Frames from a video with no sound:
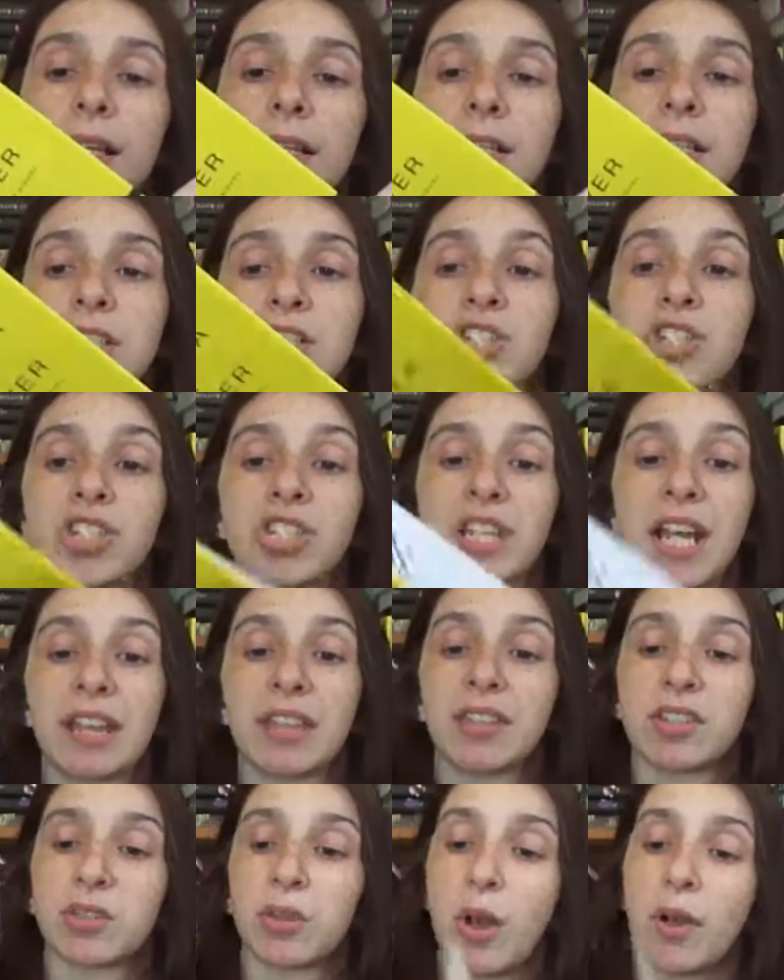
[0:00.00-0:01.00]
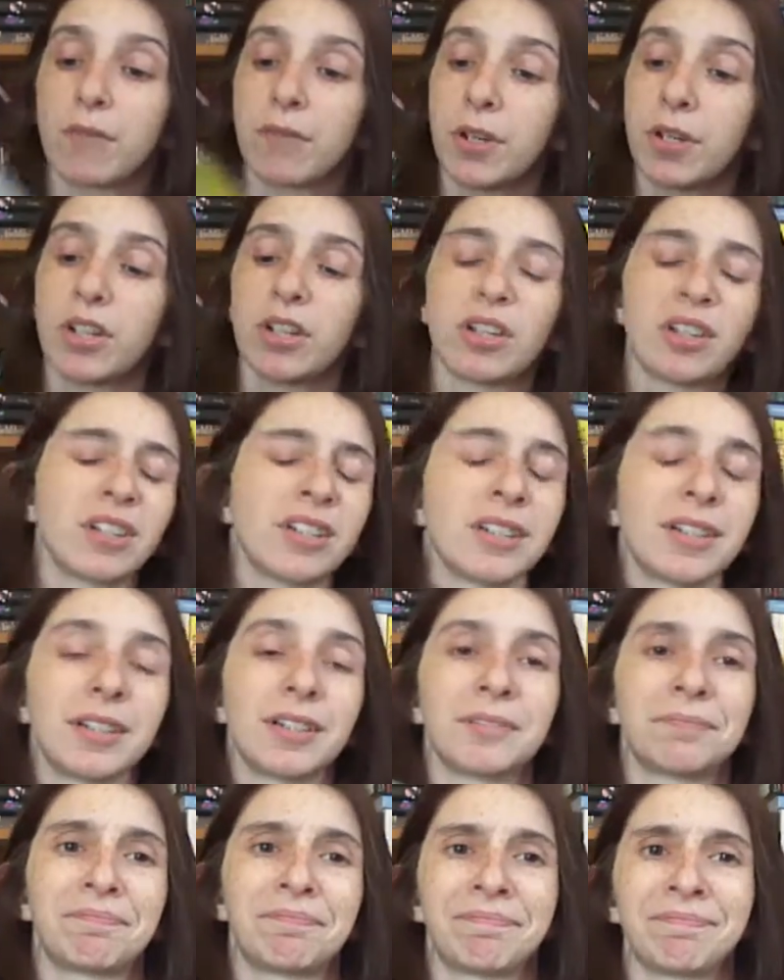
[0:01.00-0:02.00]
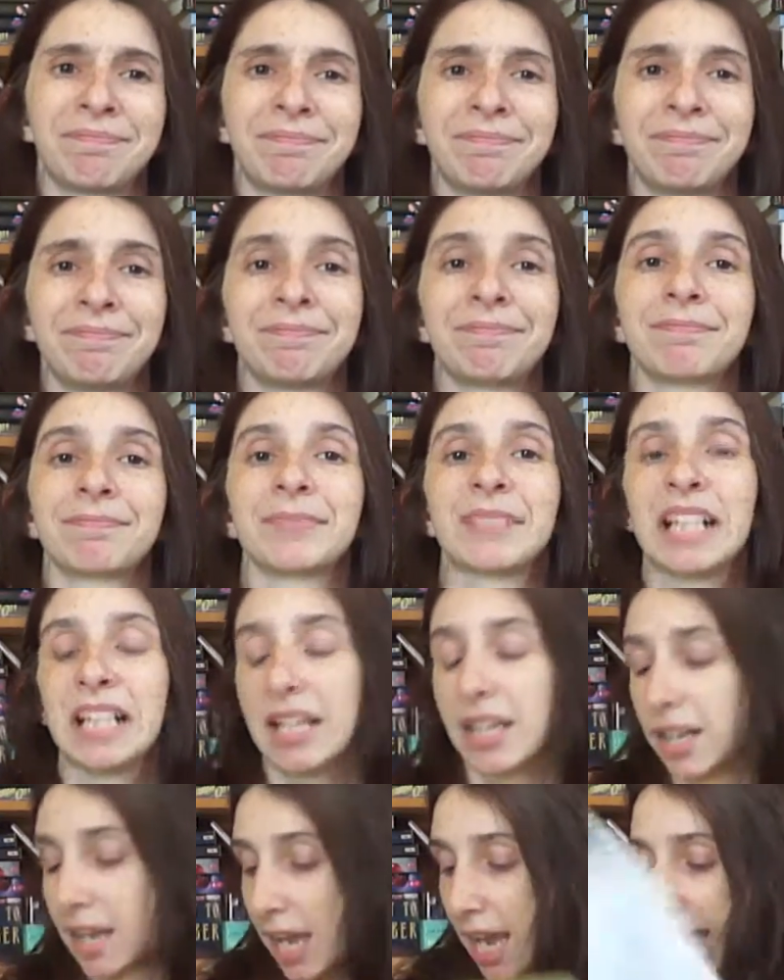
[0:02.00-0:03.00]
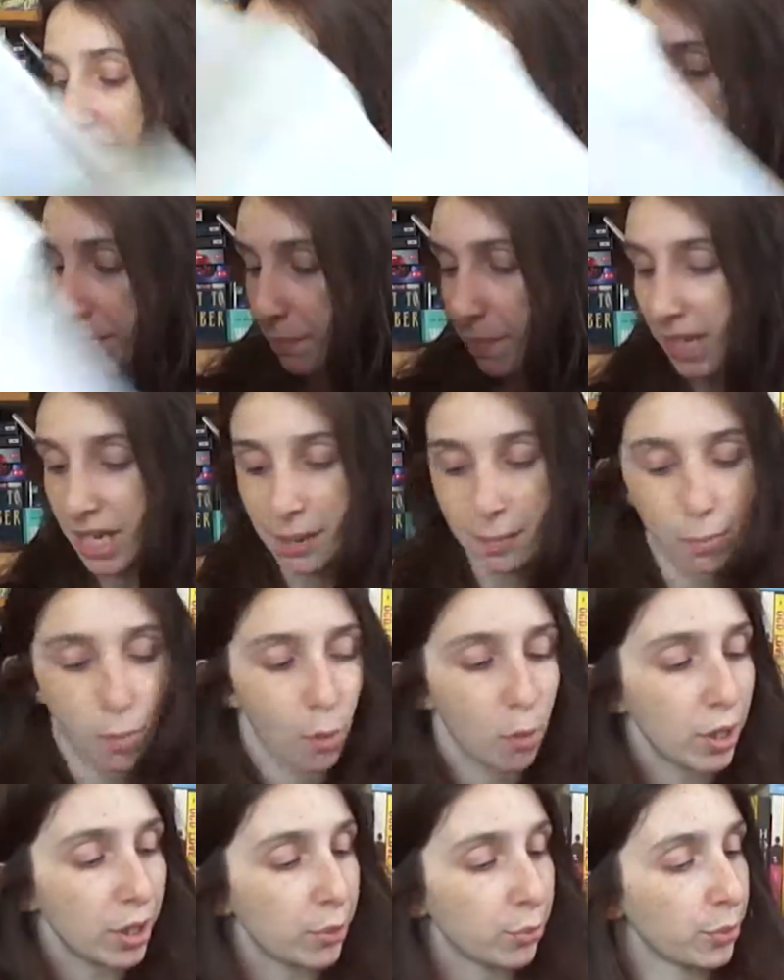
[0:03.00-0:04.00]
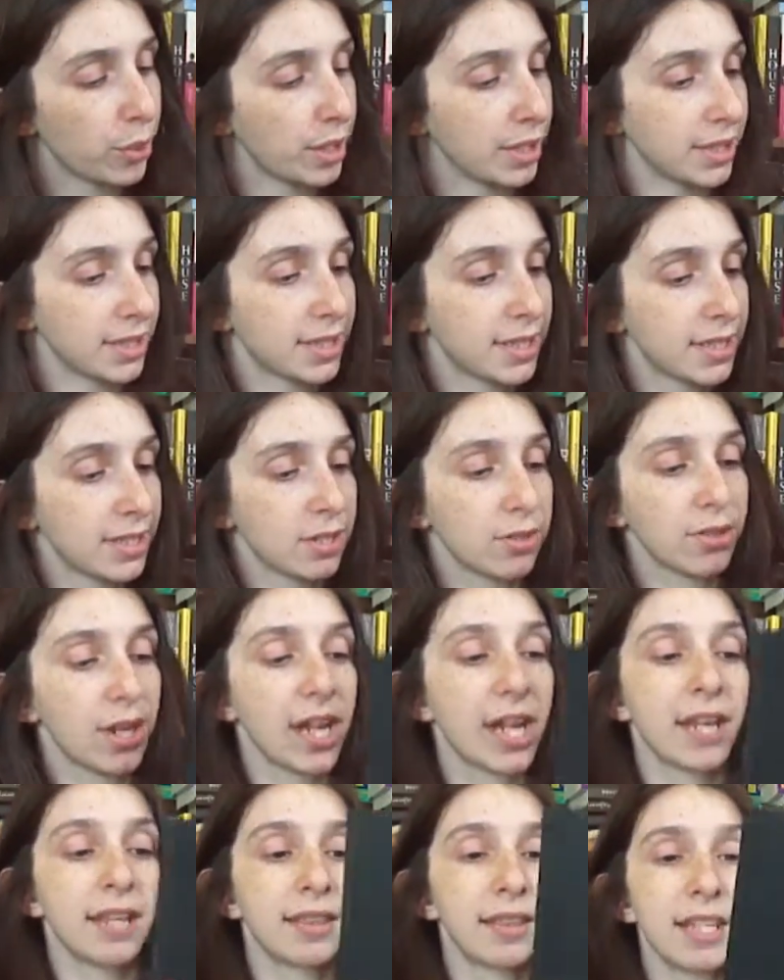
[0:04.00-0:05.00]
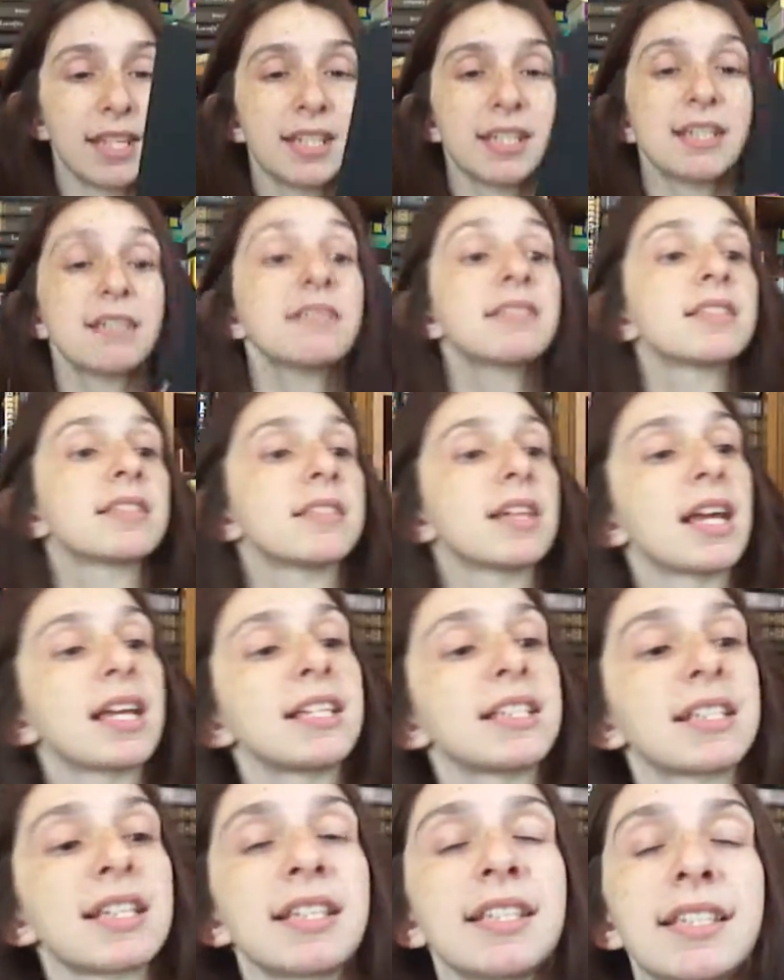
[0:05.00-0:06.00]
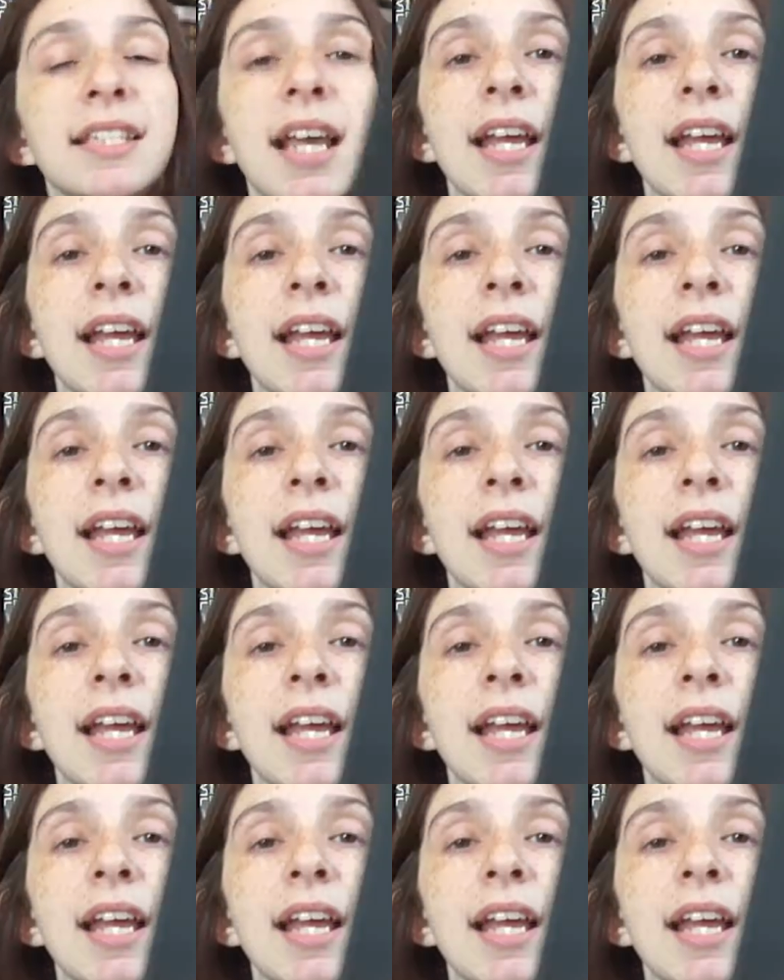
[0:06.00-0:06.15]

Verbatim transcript: Let's just take this off. Oh. I keep picking boring ones. Okay, this is nice because